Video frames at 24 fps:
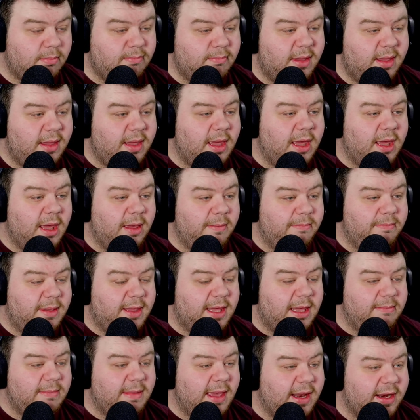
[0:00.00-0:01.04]
me uh,
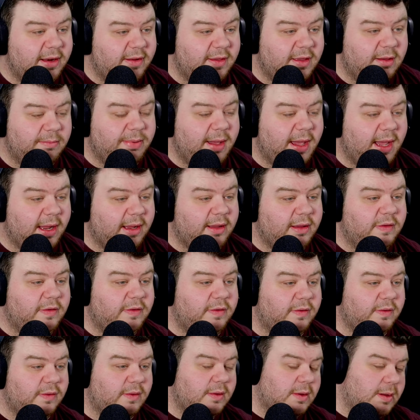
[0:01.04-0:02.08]
meme editing
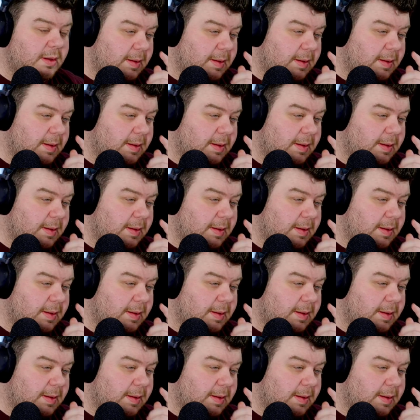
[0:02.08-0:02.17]
packs.